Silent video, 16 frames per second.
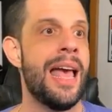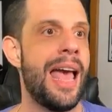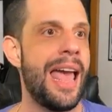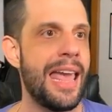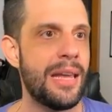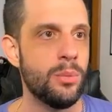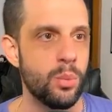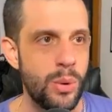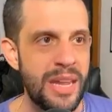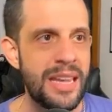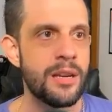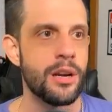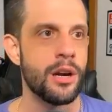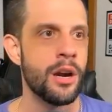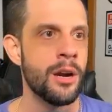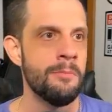a
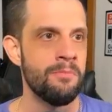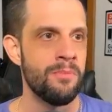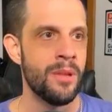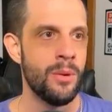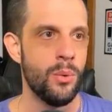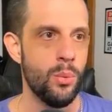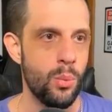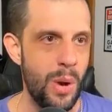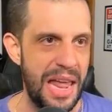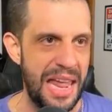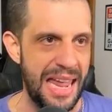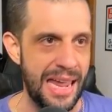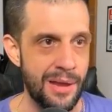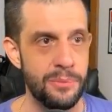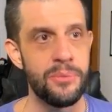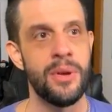weaker
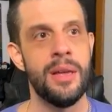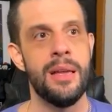Wave.